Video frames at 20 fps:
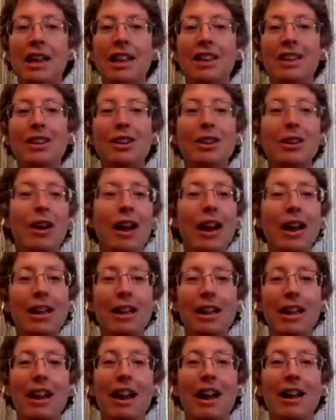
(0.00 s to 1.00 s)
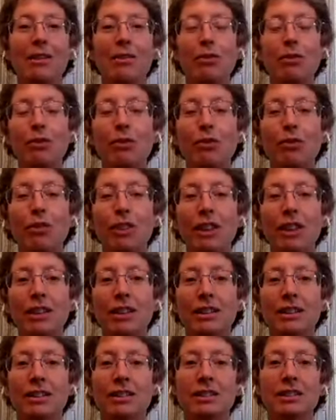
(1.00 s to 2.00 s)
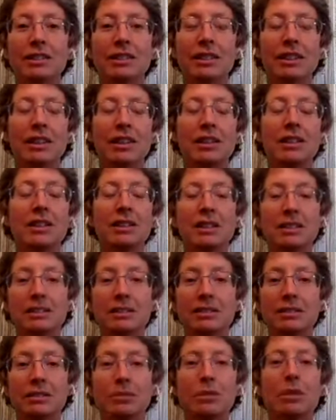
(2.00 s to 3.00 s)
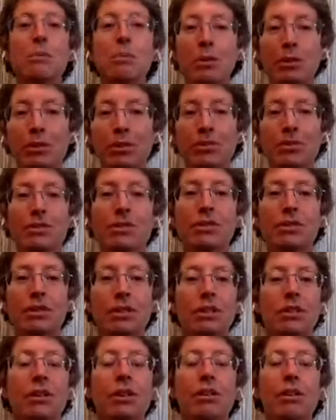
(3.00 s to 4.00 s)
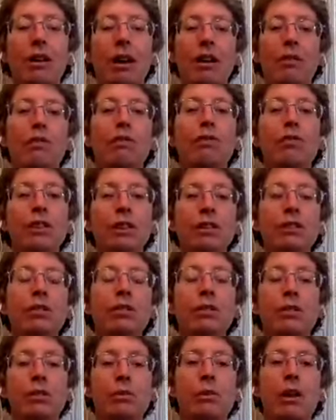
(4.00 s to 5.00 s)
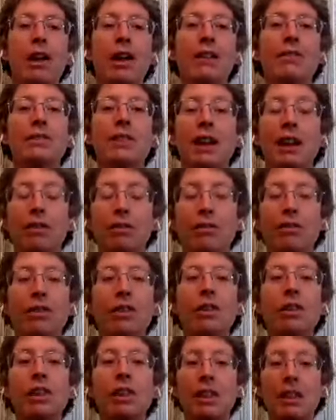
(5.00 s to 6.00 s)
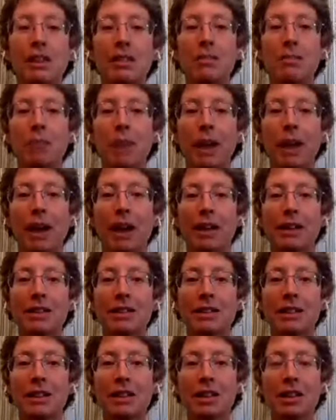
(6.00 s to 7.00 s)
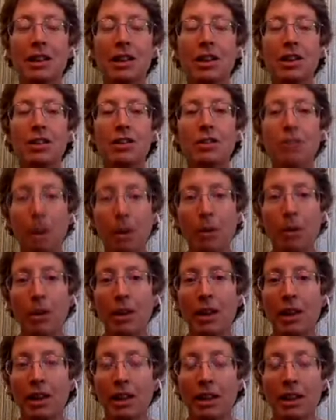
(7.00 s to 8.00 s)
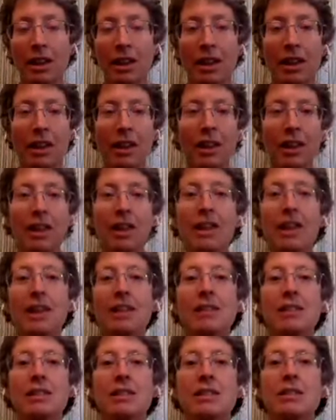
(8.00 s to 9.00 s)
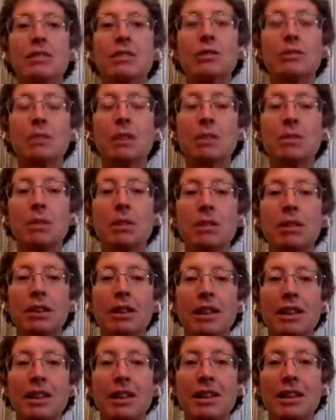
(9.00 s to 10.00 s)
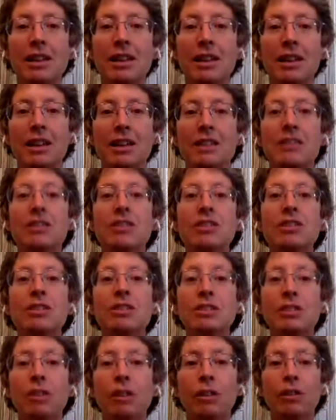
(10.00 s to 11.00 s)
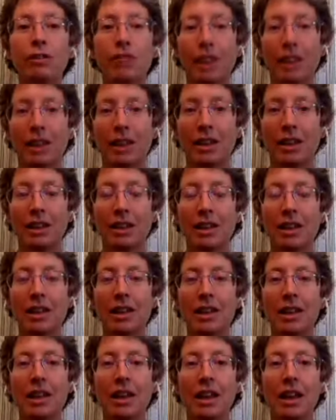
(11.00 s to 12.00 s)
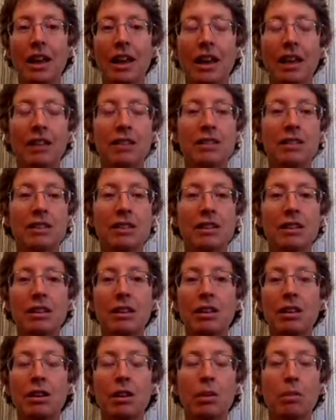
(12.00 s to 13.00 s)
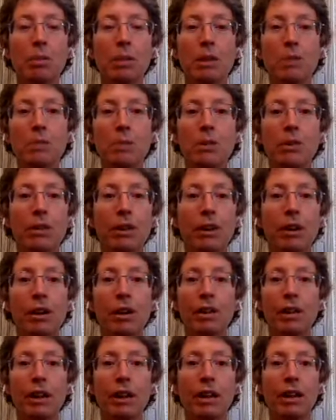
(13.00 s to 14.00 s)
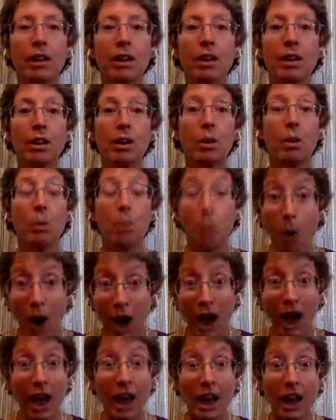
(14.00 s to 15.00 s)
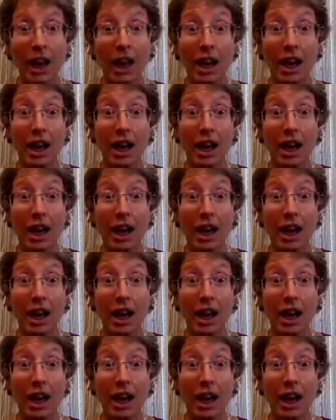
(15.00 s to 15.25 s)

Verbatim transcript: you know I I feel the ripples you know I feel the waves I feel the impact knowing that the against the stream community is dissolving and you know people are like you know what